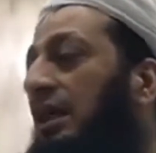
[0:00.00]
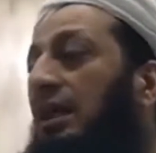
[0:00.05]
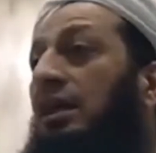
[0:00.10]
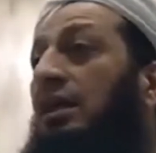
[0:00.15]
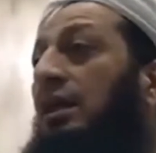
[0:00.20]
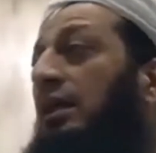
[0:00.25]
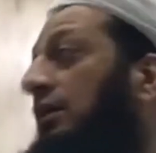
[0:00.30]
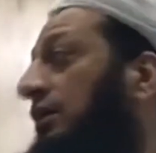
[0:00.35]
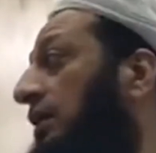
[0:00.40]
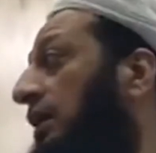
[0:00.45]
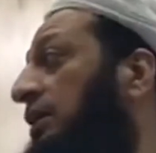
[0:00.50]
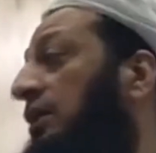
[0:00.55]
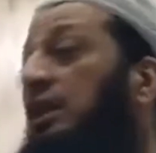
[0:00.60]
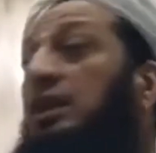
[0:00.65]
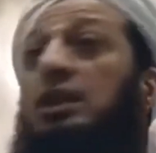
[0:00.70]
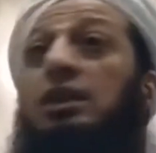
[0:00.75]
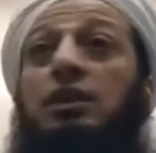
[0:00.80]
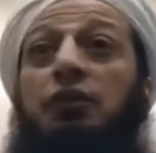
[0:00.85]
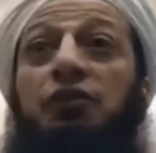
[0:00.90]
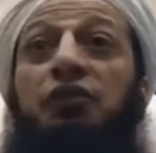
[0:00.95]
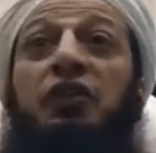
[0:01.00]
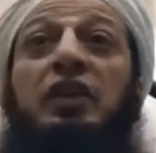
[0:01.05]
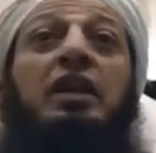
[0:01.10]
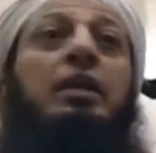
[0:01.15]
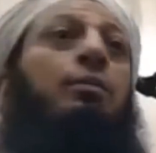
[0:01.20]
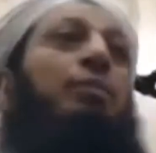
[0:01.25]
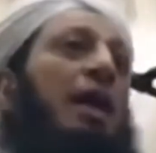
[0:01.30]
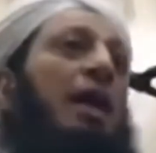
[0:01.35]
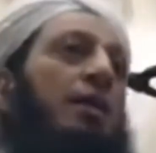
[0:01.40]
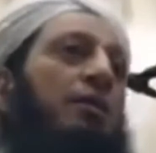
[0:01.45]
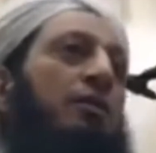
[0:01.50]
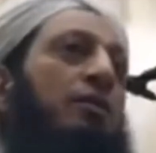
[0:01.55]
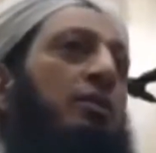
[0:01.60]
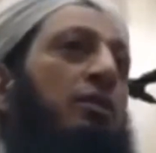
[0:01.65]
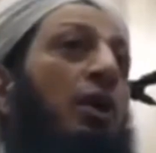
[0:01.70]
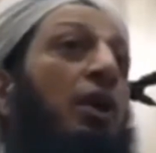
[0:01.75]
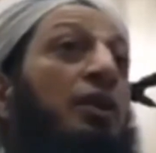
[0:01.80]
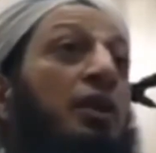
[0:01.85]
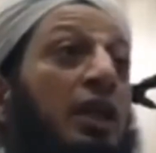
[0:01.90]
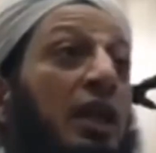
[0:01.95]
See, this is freedom now.
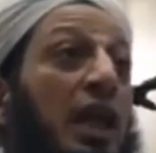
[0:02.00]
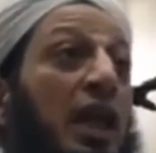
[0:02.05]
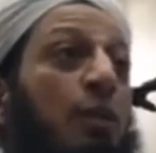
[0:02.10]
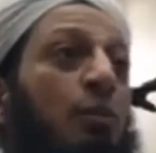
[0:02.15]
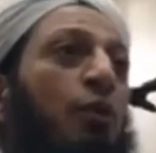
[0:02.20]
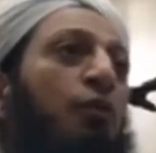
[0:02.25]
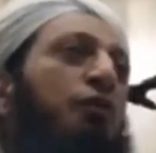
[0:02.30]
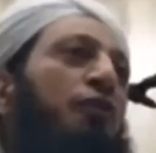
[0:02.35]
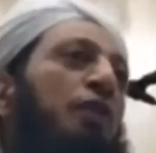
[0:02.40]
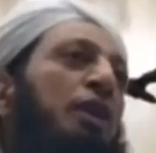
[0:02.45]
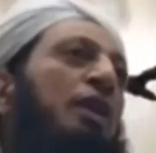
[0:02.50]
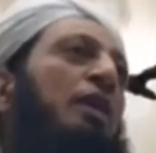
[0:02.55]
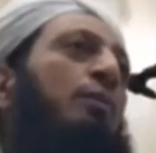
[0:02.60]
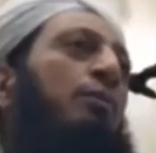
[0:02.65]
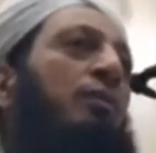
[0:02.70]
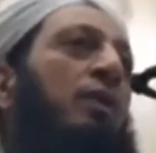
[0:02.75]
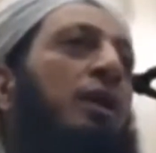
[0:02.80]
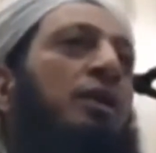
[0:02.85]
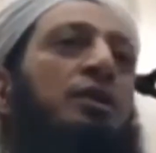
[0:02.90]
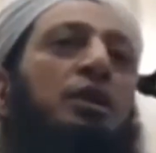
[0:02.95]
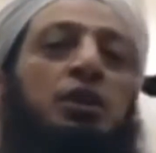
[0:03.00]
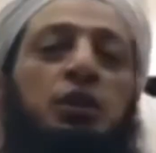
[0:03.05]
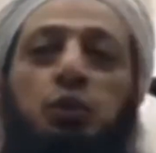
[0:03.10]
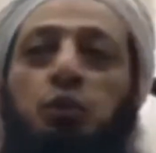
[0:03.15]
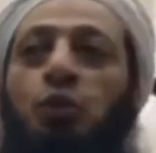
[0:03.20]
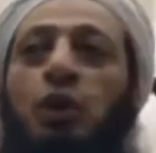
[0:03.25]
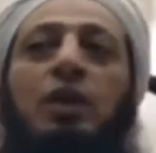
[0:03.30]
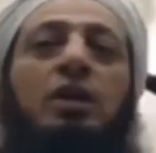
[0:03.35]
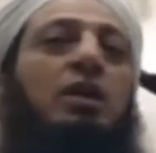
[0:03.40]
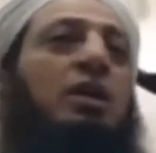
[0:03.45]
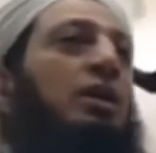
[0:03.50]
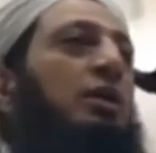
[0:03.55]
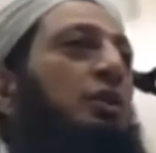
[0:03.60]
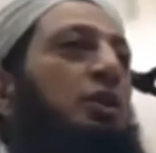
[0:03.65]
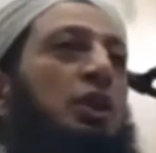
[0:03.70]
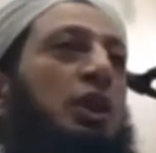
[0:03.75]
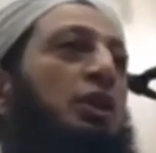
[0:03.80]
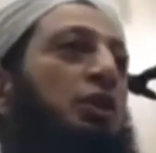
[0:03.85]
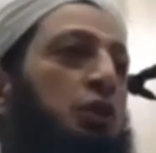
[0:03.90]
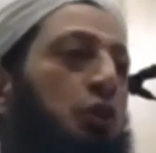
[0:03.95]
On the name of freedom, this is what
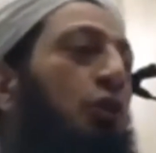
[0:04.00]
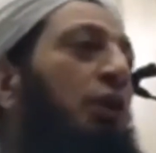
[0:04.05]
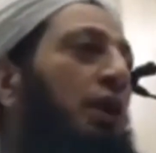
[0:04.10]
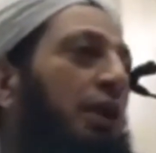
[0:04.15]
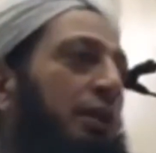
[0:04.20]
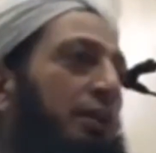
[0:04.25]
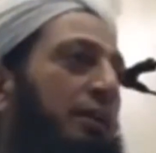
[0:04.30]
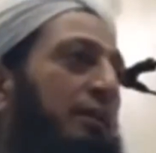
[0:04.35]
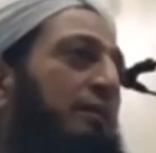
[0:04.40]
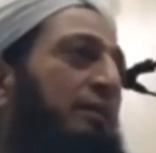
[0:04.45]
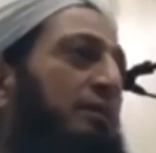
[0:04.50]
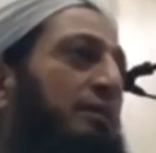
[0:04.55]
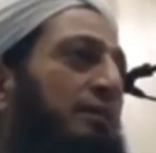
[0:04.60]
she's doing.